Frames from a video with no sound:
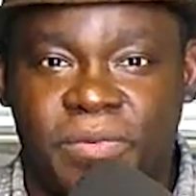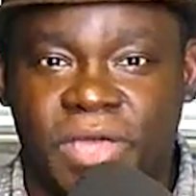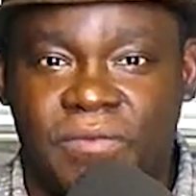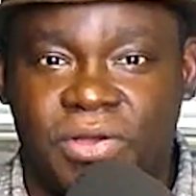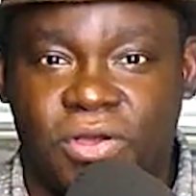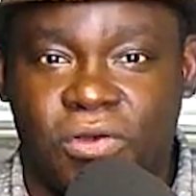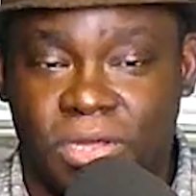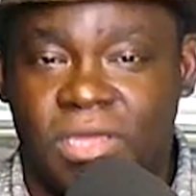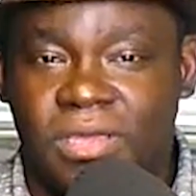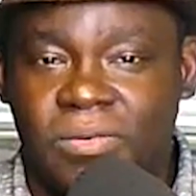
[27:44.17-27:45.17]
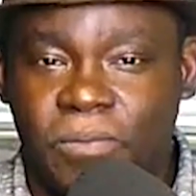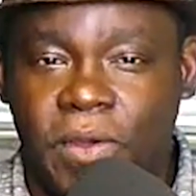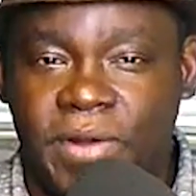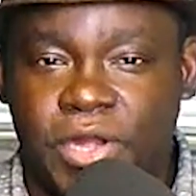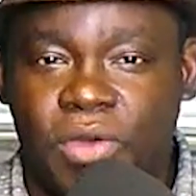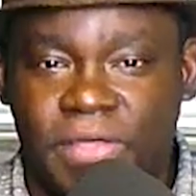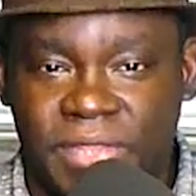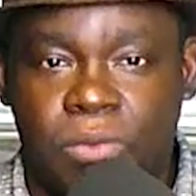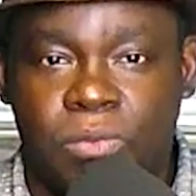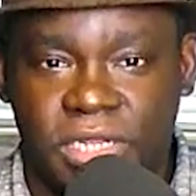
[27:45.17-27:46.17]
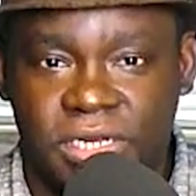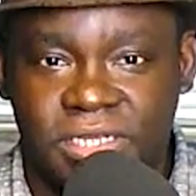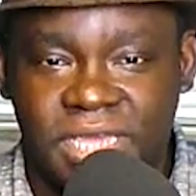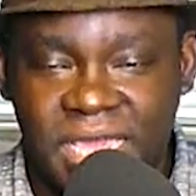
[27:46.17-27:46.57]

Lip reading: We'll have a Coke. We already know how that would end.